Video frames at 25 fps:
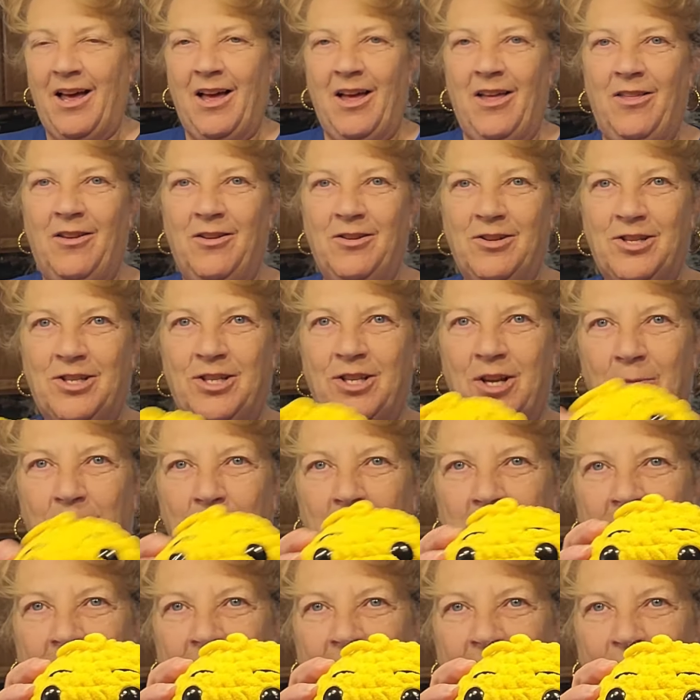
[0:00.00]
There's so
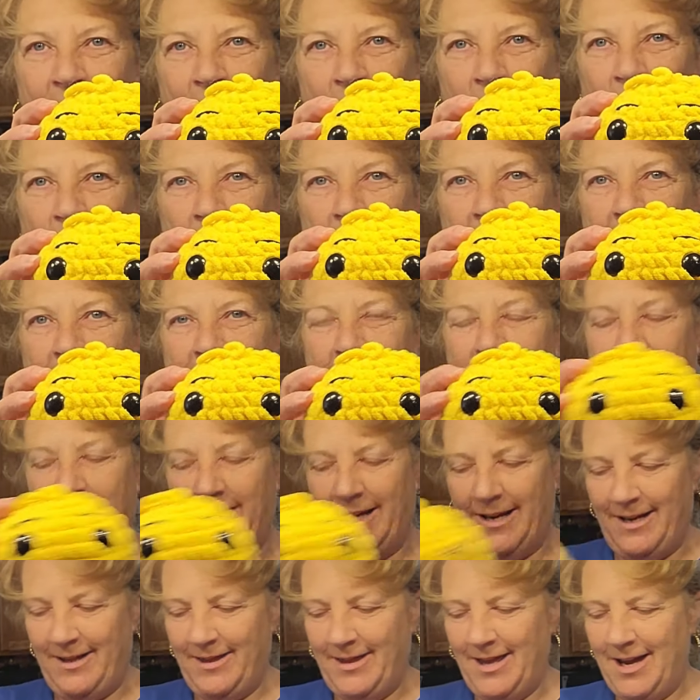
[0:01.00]
many different
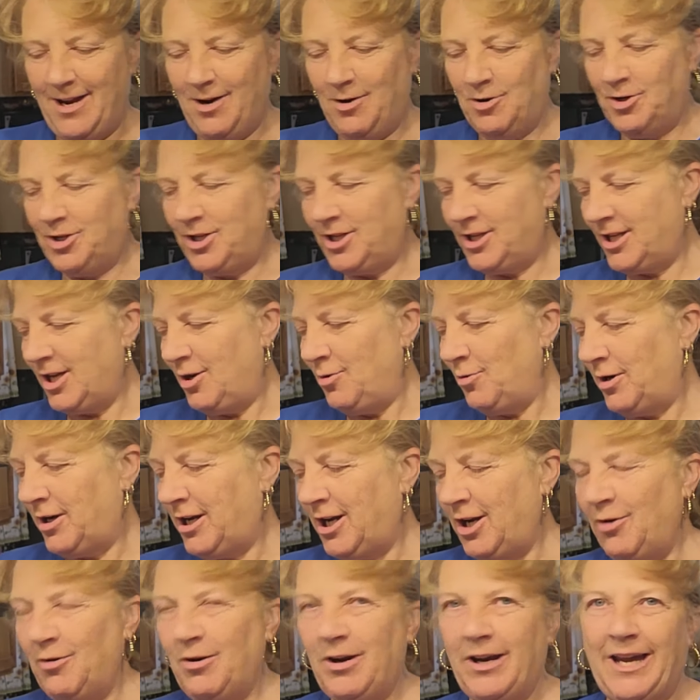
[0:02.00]
ones, and they are so
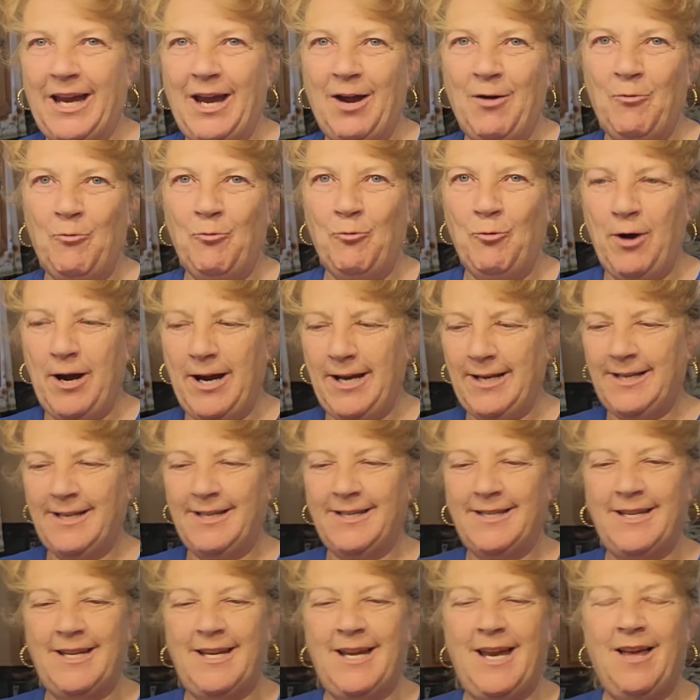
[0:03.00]
cute. I can't wait to
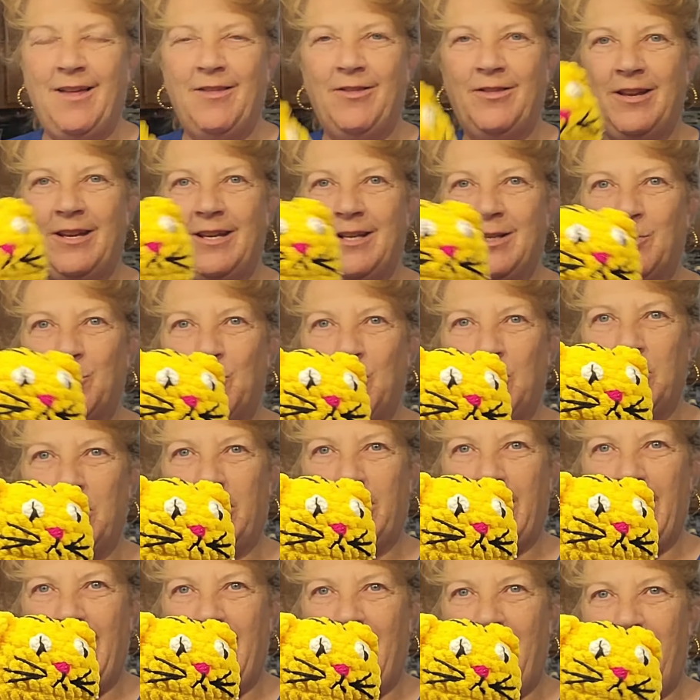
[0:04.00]
see how these
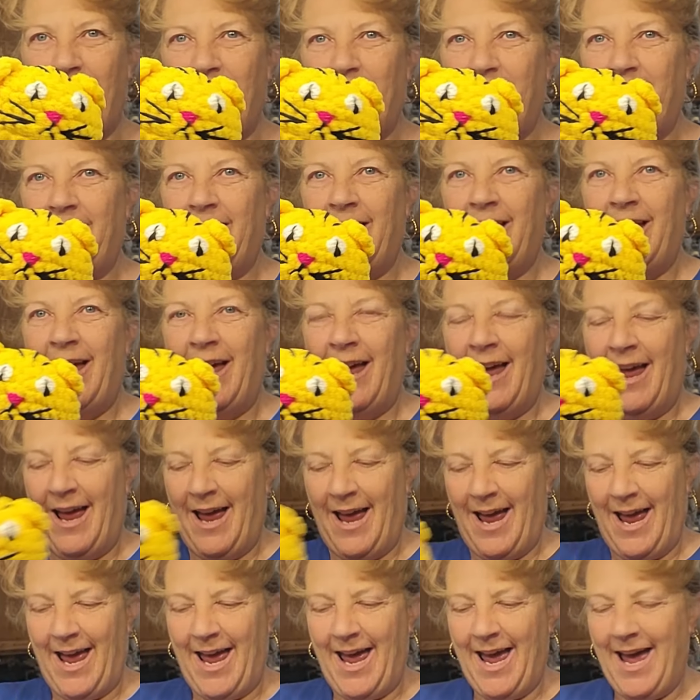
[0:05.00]
work out
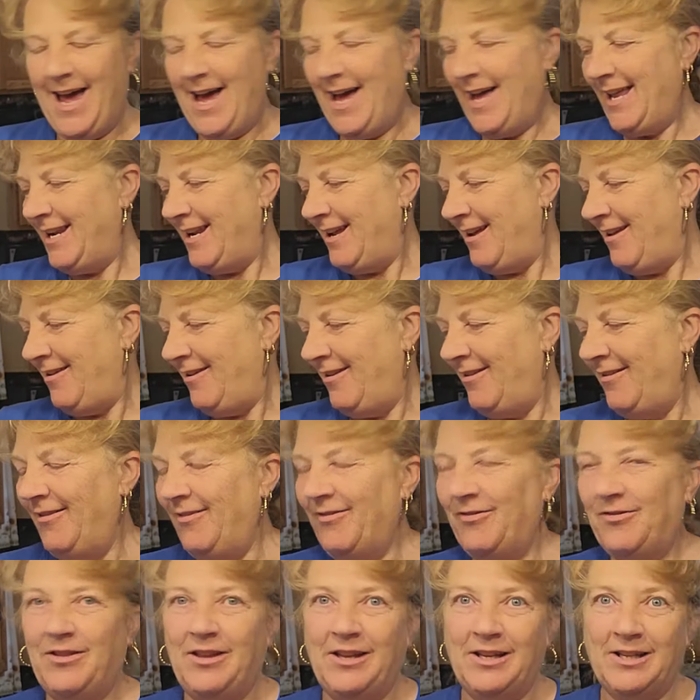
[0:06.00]
at
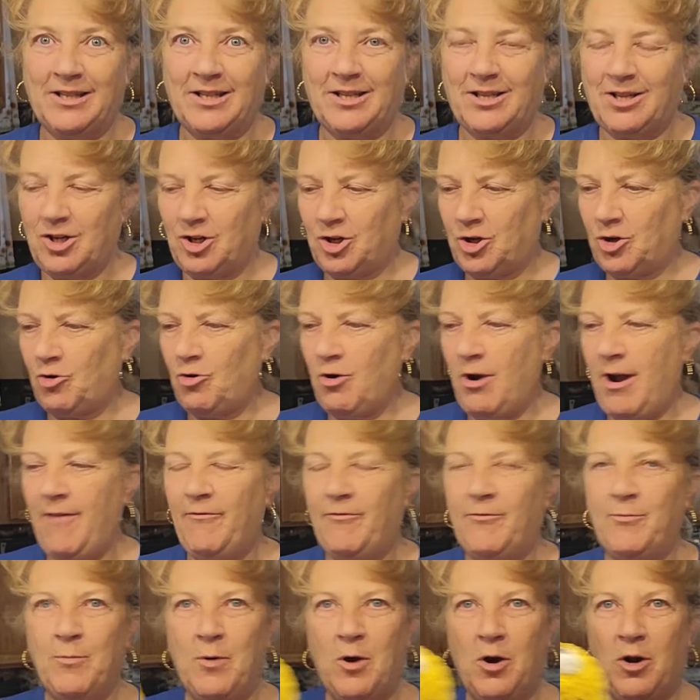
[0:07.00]
this
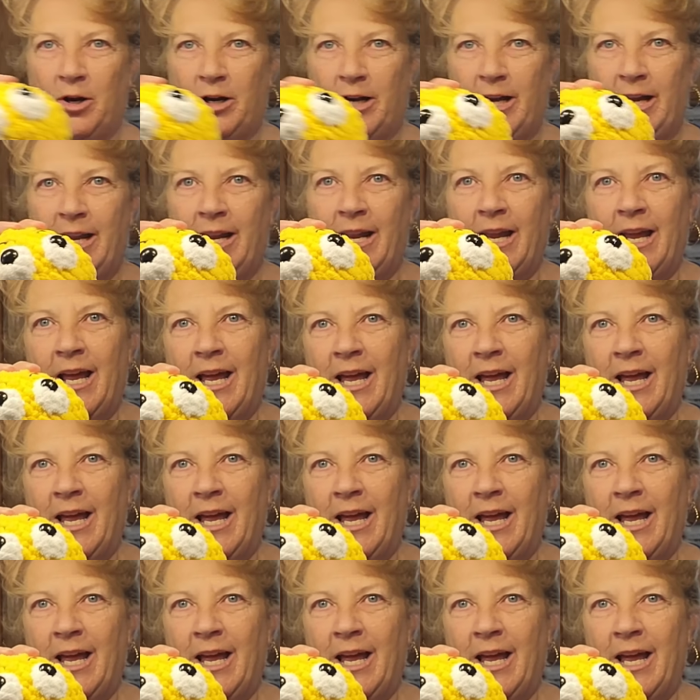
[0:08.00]
craft market.